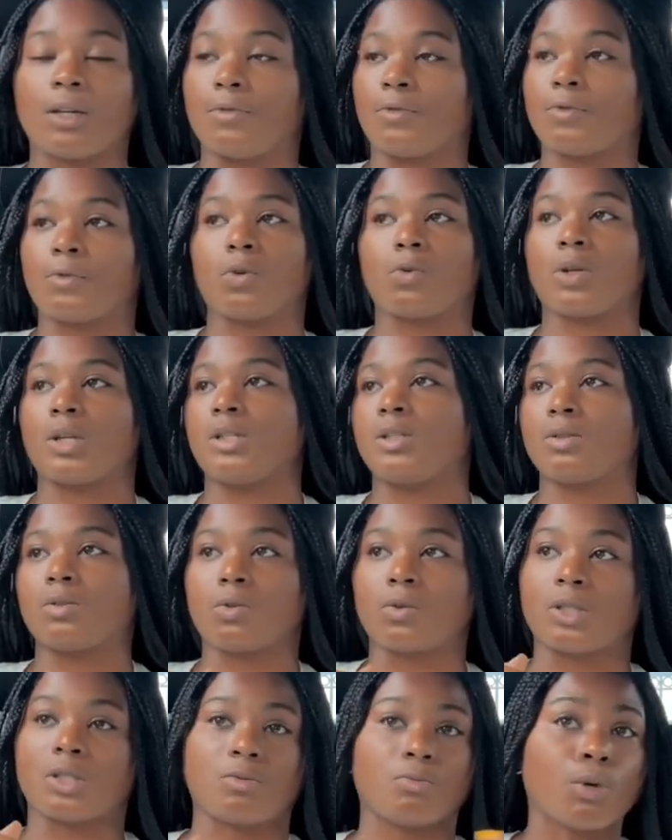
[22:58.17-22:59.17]
through
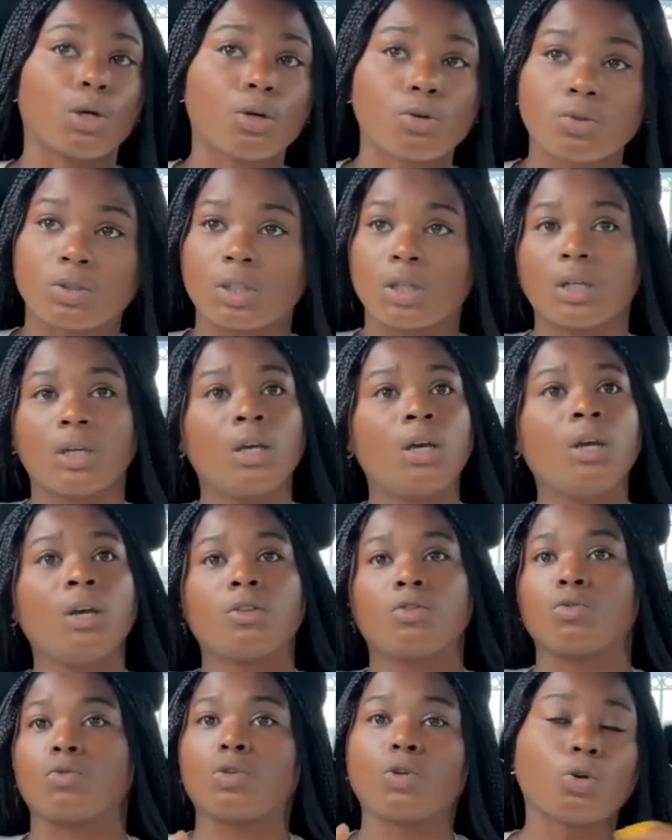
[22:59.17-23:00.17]
this music,
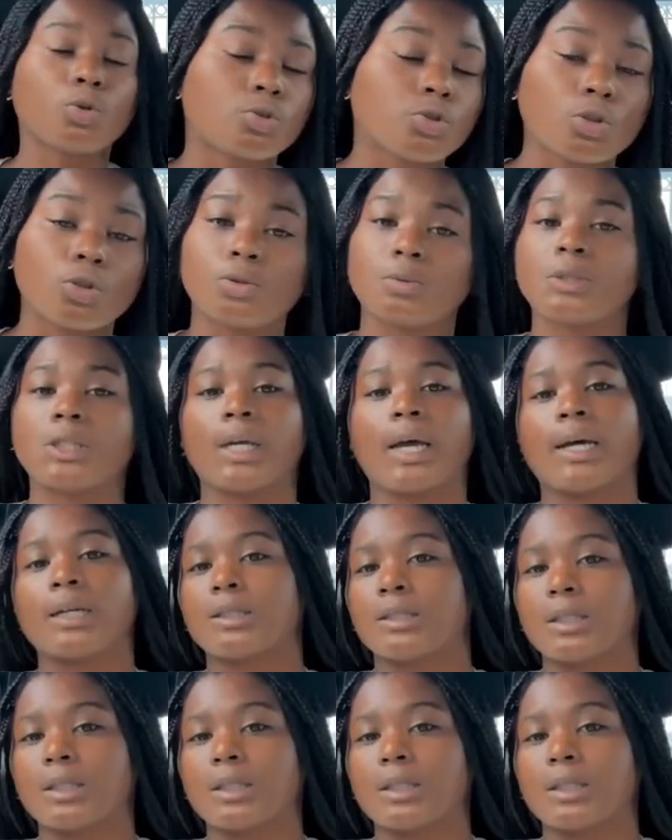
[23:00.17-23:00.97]
through YouTube channels,